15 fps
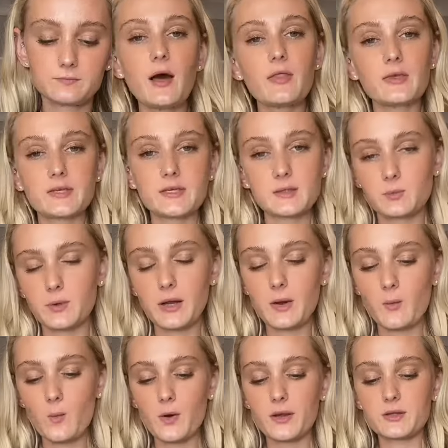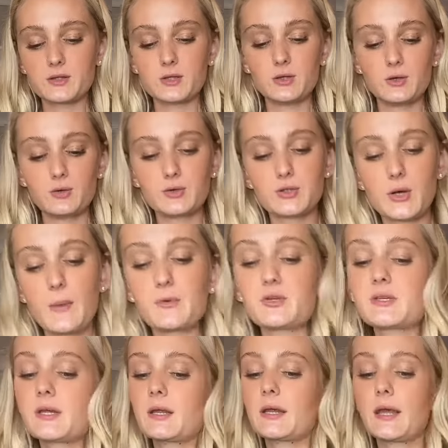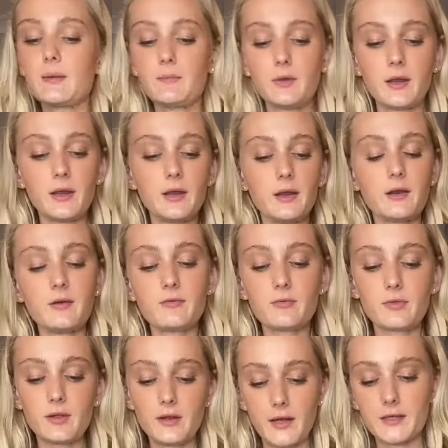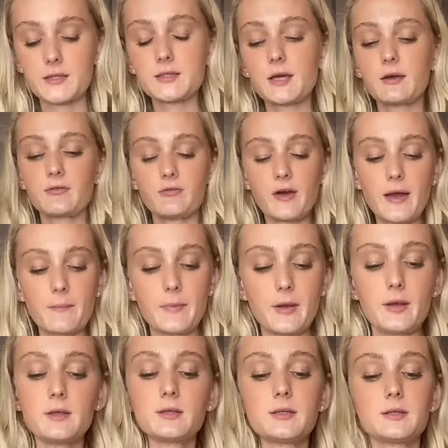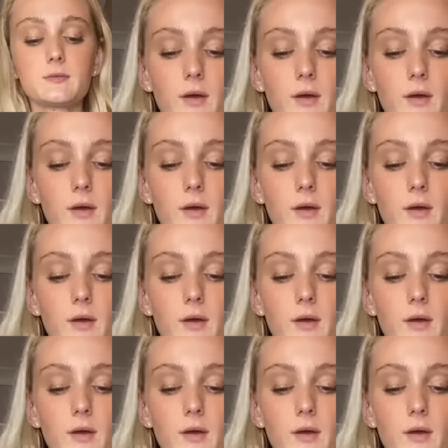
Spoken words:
This is what I want it to do, so I'm just gonna keep kneading it for the next like 5 minutes.